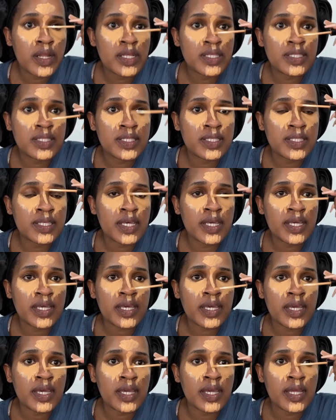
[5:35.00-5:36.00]

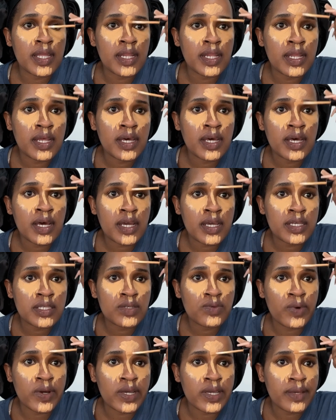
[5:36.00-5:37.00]
sink in. I get to
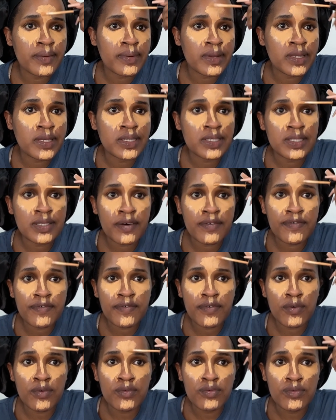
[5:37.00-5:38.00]
work with kiss a
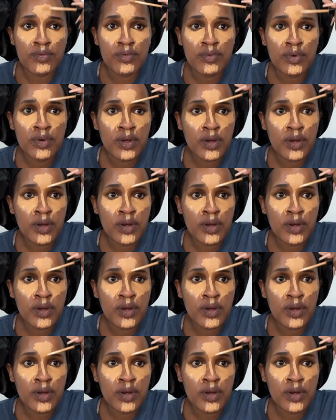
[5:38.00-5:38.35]
phone.